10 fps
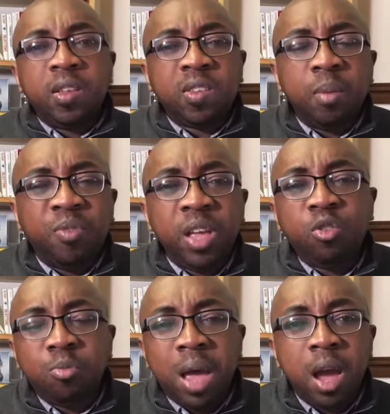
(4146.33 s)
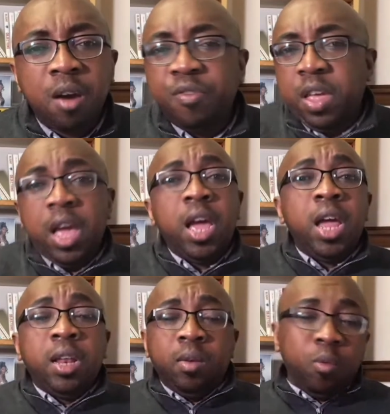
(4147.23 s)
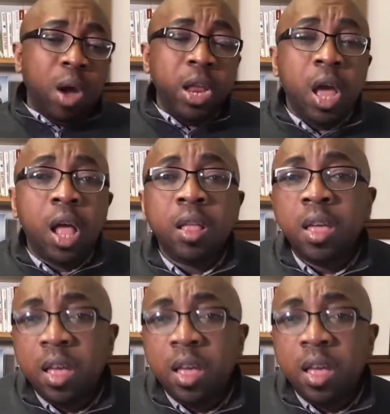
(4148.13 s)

us something to buy a coffee. And why not?